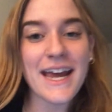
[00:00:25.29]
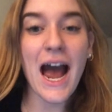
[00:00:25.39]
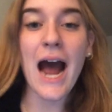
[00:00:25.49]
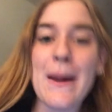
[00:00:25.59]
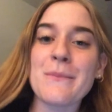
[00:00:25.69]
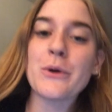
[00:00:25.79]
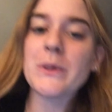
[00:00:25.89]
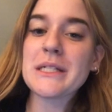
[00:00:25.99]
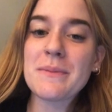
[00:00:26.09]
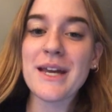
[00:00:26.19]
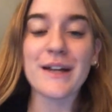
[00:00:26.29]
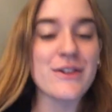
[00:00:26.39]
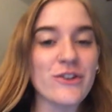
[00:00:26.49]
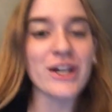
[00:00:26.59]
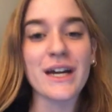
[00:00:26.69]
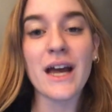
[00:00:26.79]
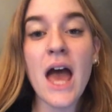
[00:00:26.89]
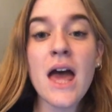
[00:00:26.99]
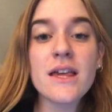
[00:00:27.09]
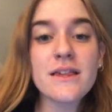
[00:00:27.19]
I'm going to be answering
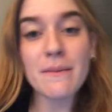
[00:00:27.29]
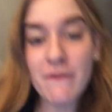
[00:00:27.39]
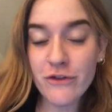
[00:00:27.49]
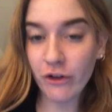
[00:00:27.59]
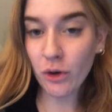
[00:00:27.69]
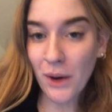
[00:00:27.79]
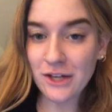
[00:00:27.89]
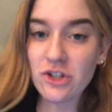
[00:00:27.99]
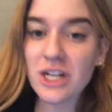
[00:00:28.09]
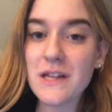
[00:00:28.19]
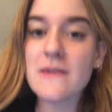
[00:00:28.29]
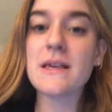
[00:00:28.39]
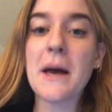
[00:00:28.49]
some of your questions